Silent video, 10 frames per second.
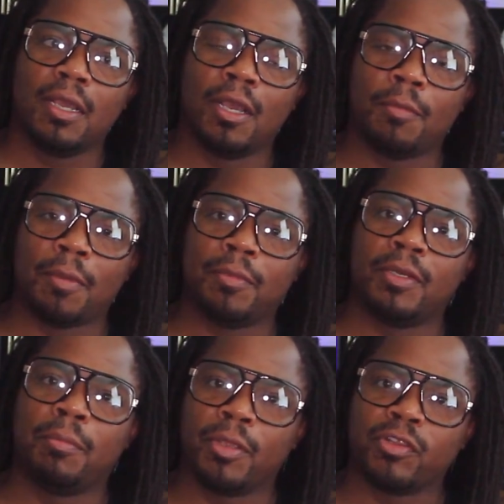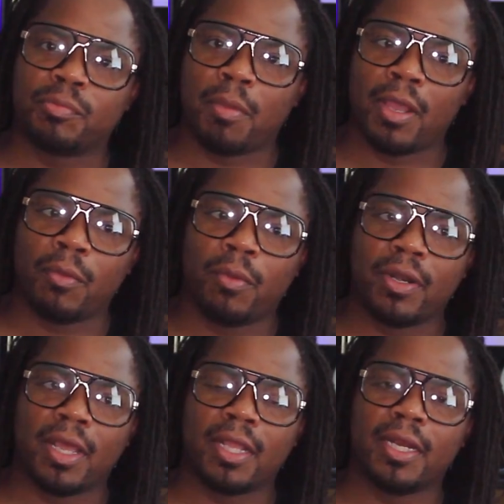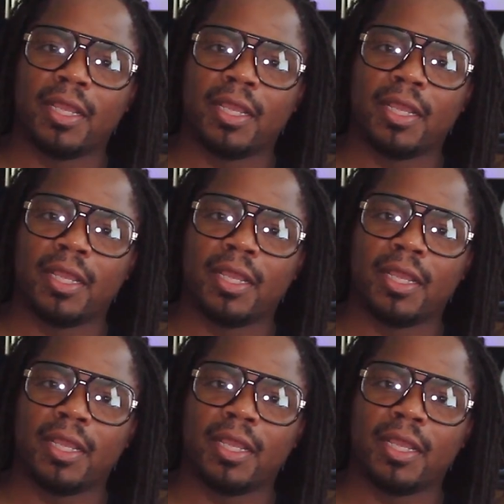um, I'm in a bigger spot or whatnot